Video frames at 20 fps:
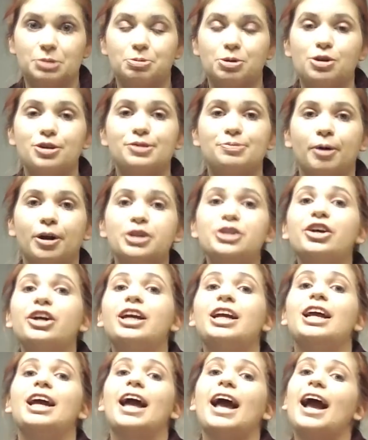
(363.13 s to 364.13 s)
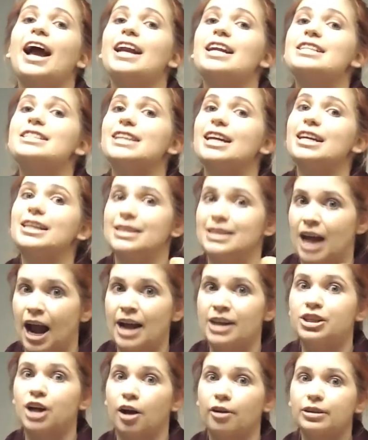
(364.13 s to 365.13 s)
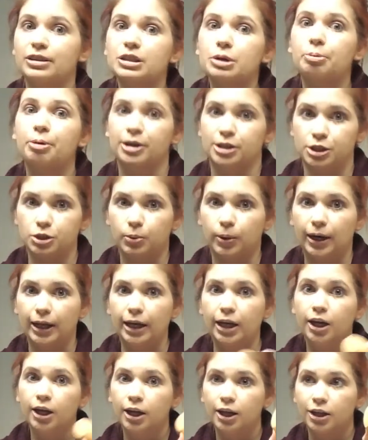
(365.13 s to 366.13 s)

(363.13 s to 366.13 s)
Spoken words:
beauty sponge. And it's like $9 compared to $20.